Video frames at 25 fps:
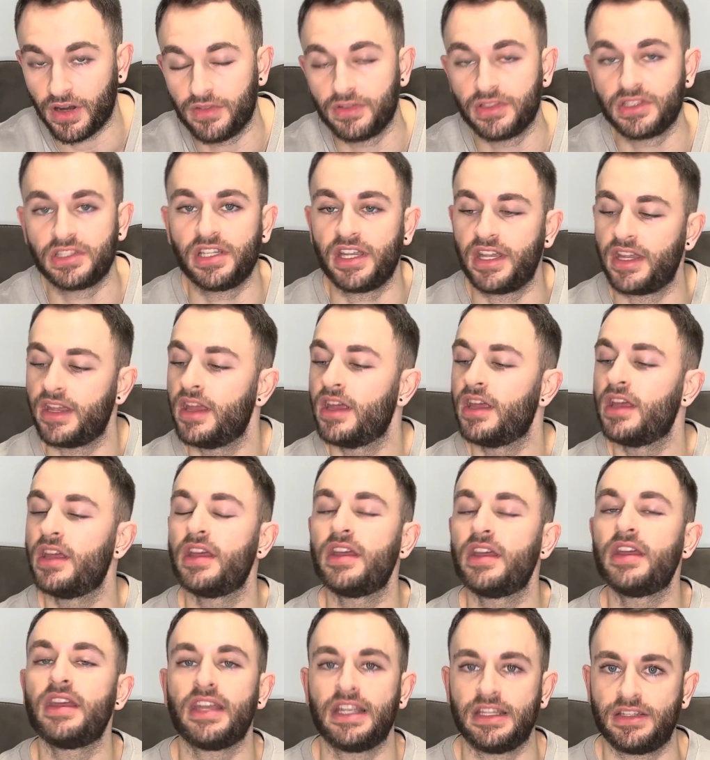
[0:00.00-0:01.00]
Obviously
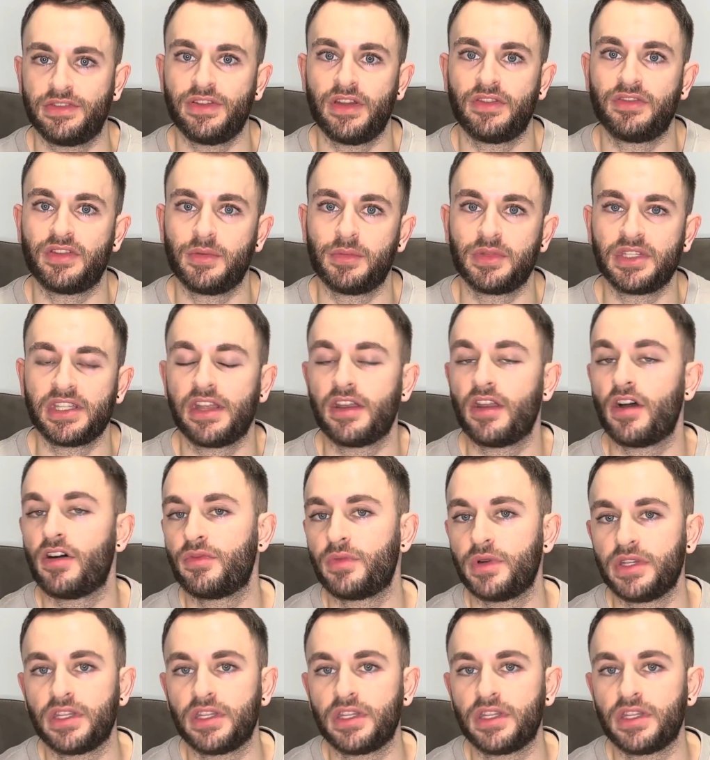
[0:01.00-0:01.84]
it's 50% off,